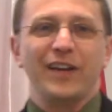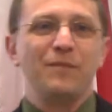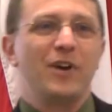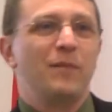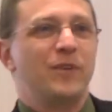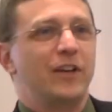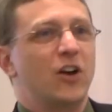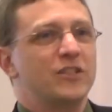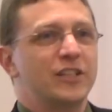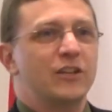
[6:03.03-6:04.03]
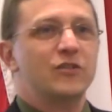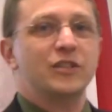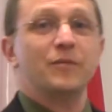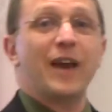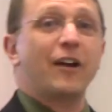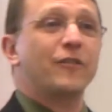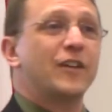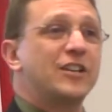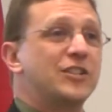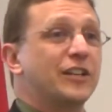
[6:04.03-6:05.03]
he might be causing you some
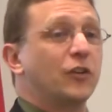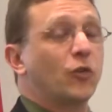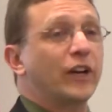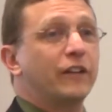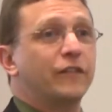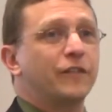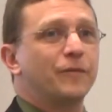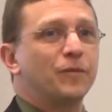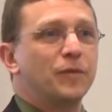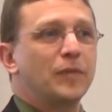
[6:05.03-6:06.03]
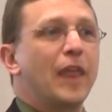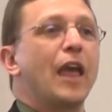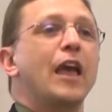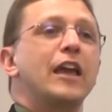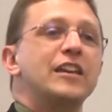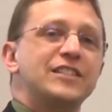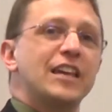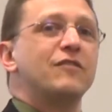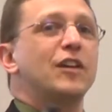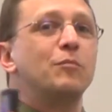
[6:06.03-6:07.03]
aggravation and grief, he's
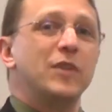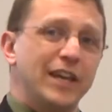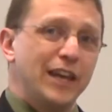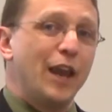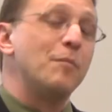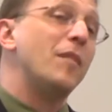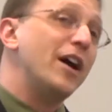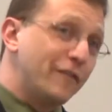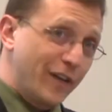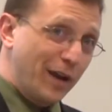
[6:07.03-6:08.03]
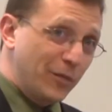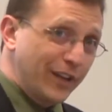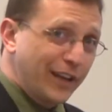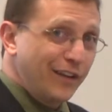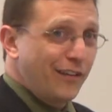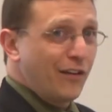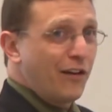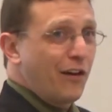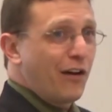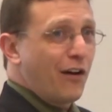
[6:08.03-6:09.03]
saving me and my family
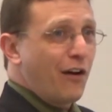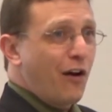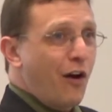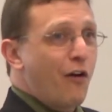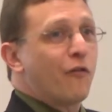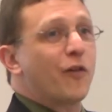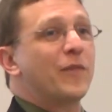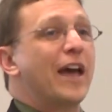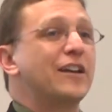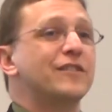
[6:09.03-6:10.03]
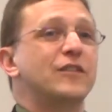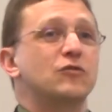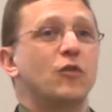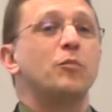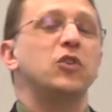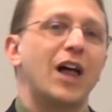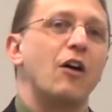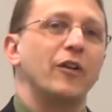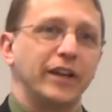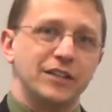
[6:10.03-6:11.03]
from that individual
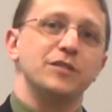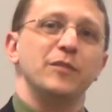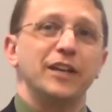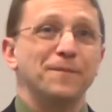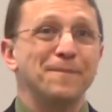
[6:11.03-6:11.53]
plowing into me.